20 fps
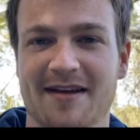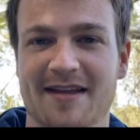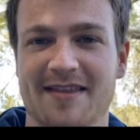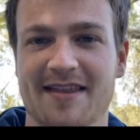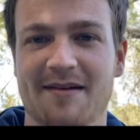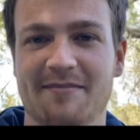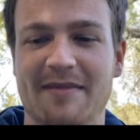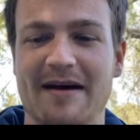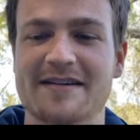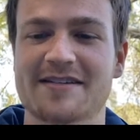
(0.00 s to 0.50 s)

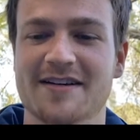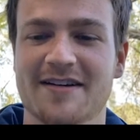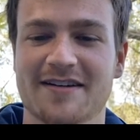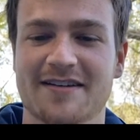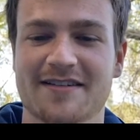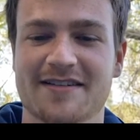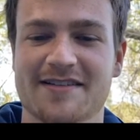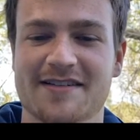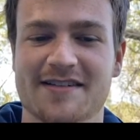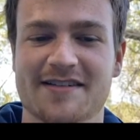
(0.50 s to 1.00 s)
that mental
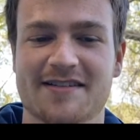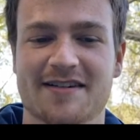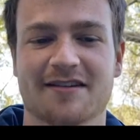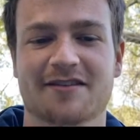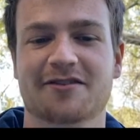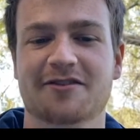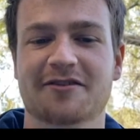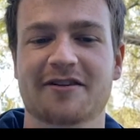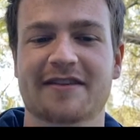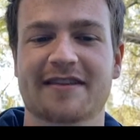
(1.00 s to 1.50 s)
illnesses
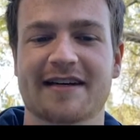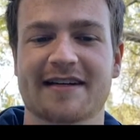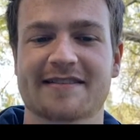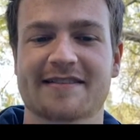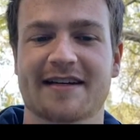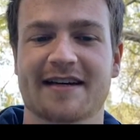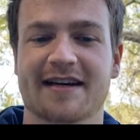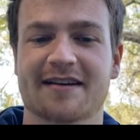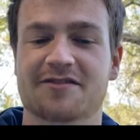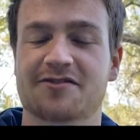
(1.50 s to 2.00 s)
included things
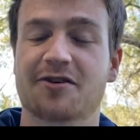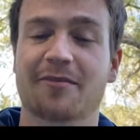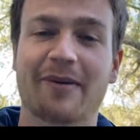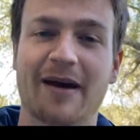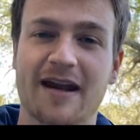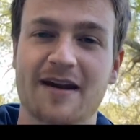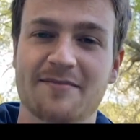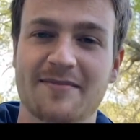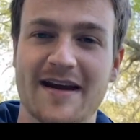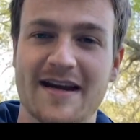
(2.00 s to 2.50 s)
like
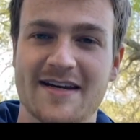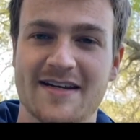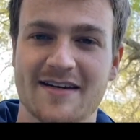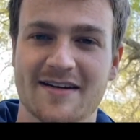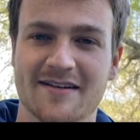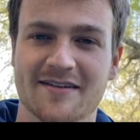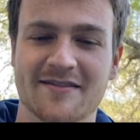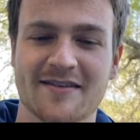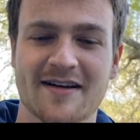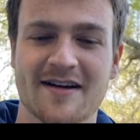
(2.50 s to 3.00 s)

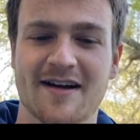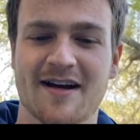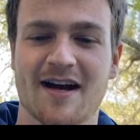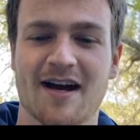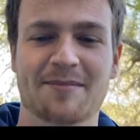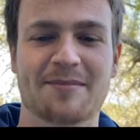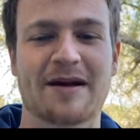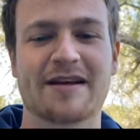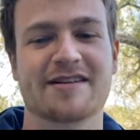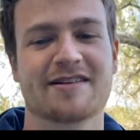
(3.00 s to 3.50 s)
drapetomania, a
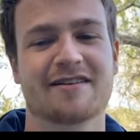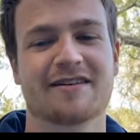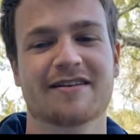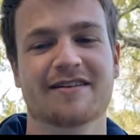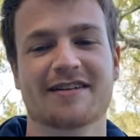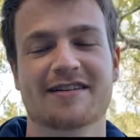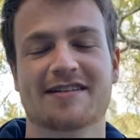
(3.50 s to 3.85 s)
mental illness